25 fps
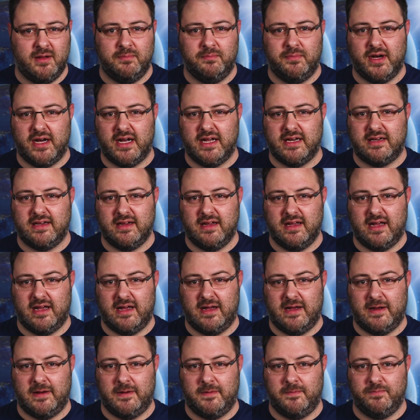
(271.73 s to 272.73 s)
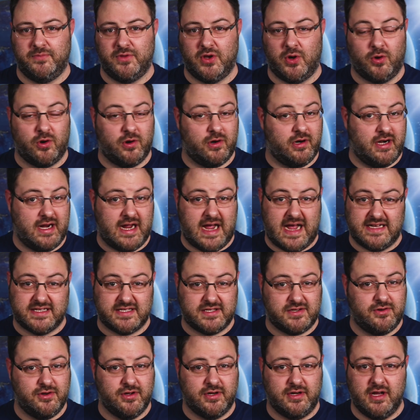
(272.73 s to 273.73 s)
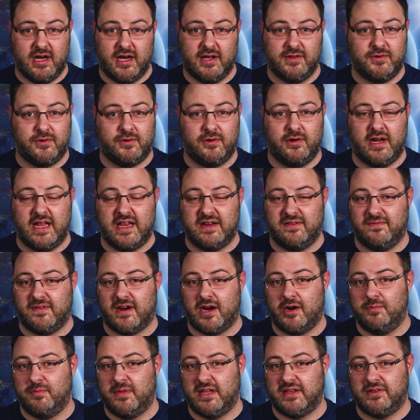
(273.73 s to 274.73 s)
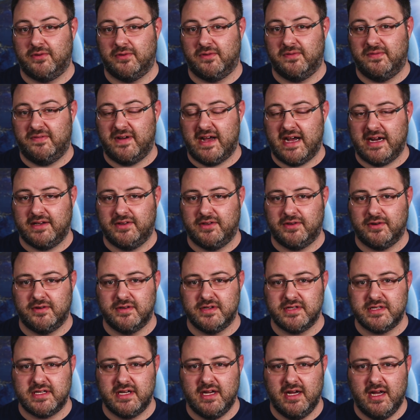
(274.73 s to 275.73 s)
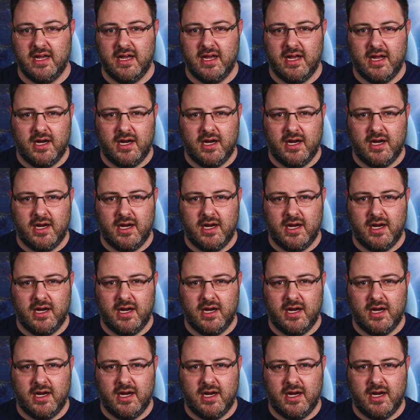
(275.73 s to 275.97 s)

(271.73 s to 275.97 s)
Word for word: but um, or as could other environmental factors.